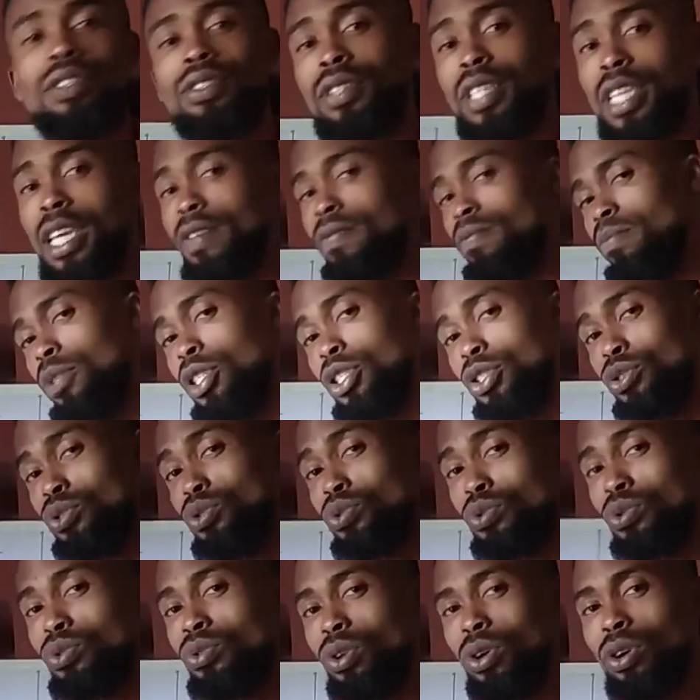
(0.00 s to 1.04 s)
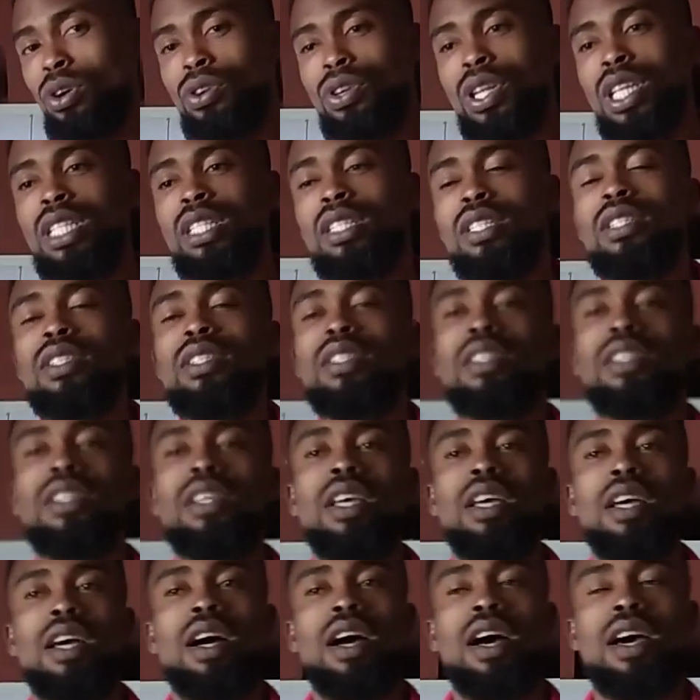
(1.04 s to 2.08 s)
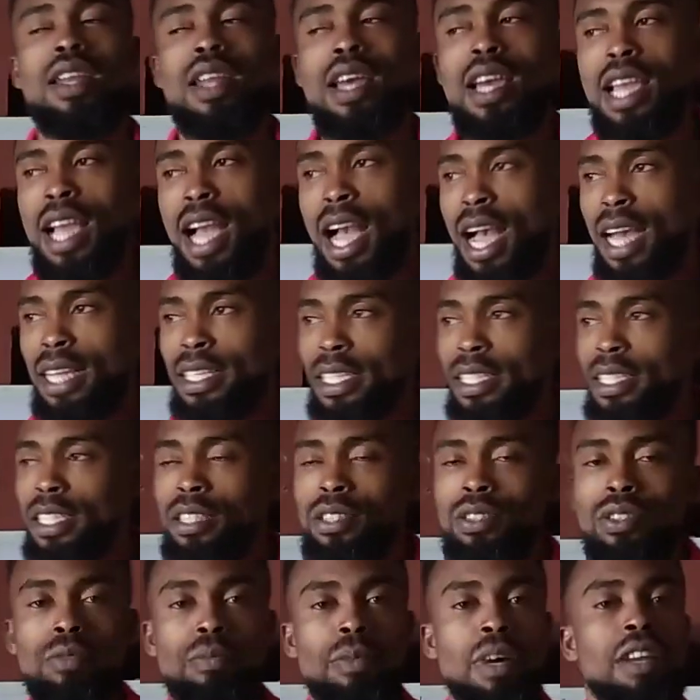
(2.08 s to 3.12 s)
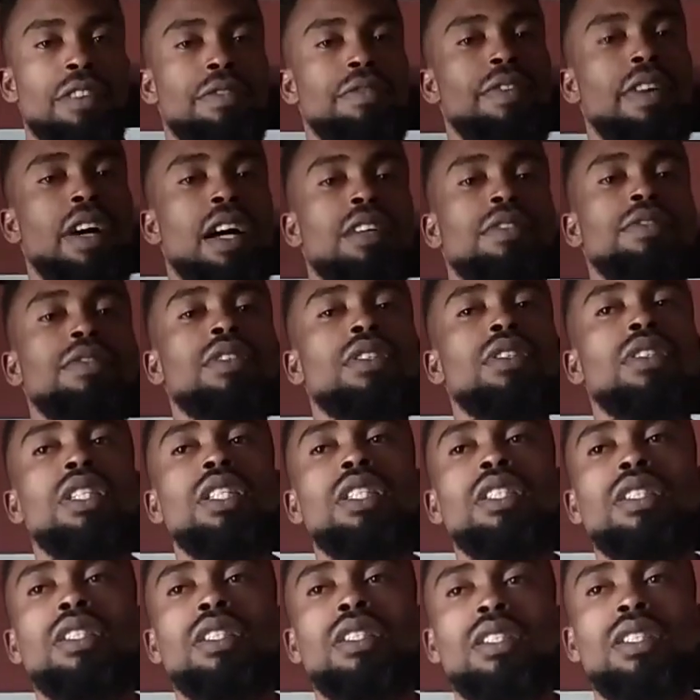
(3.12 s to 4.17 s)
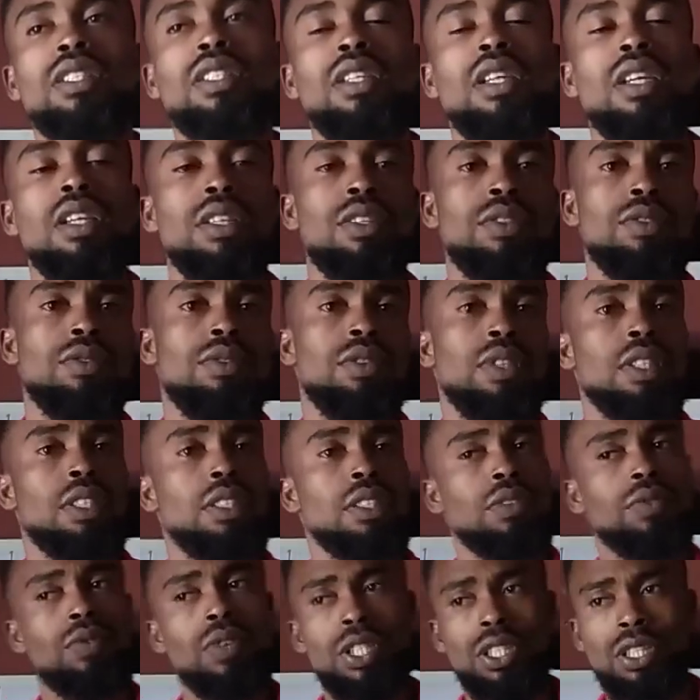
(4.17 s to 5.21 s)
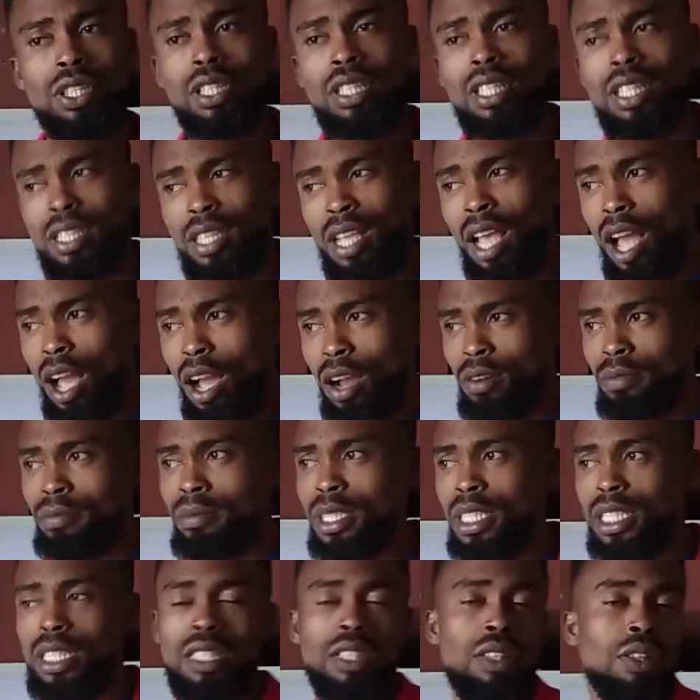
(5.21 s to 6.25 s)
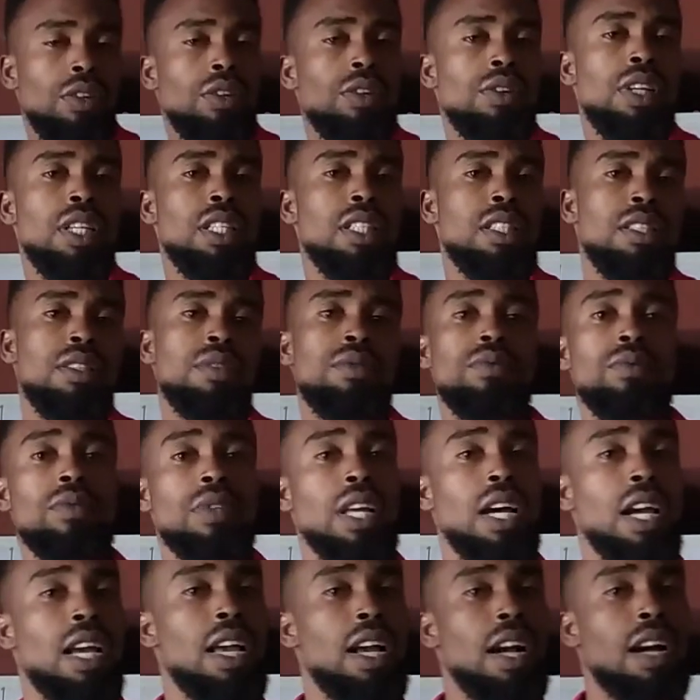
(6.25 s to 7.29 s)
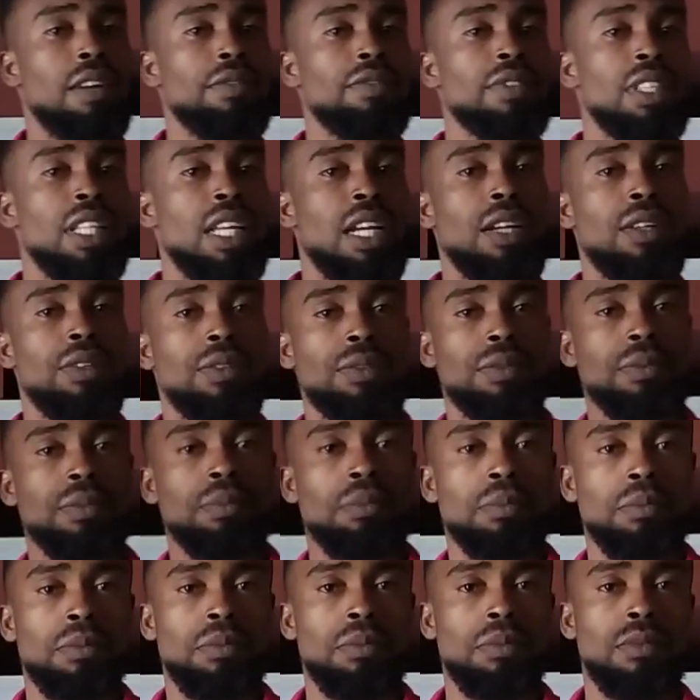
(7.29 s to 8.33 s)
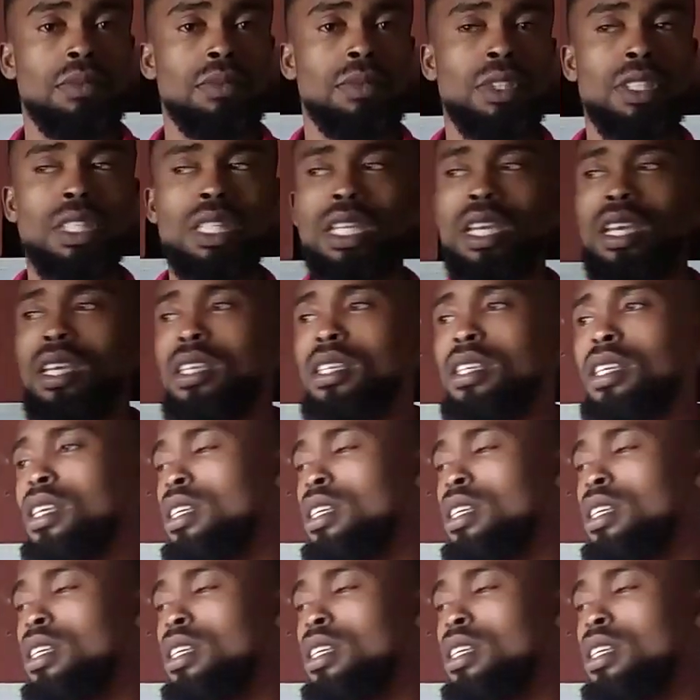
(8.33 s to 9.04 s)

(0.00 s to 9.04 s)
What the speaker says: gave me 2 oranges, and I added it to my 5 oranges. So the question is, how many oranges would I have now? Okay,